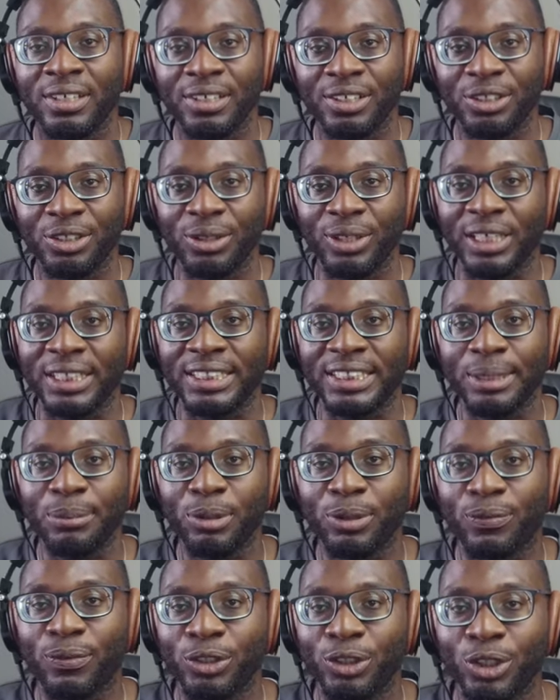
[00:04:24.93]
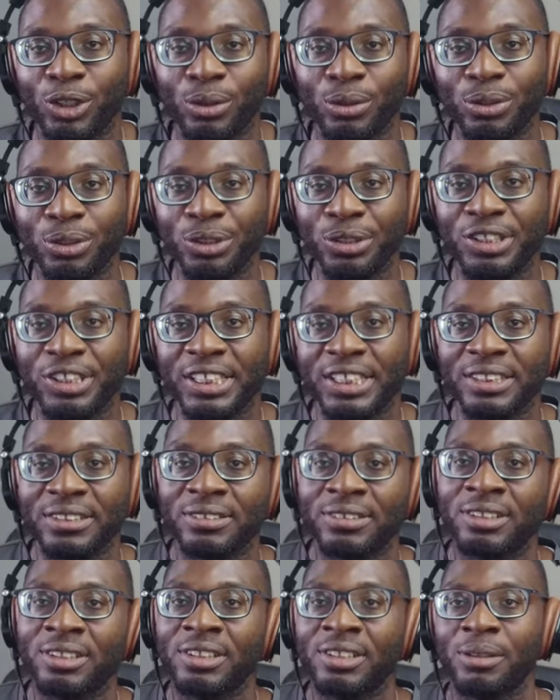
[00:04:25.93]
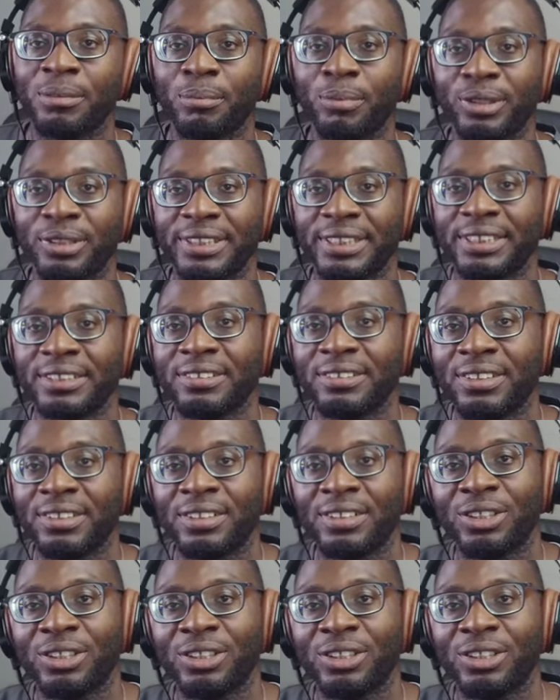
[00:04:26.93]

you can disable for your own user, but then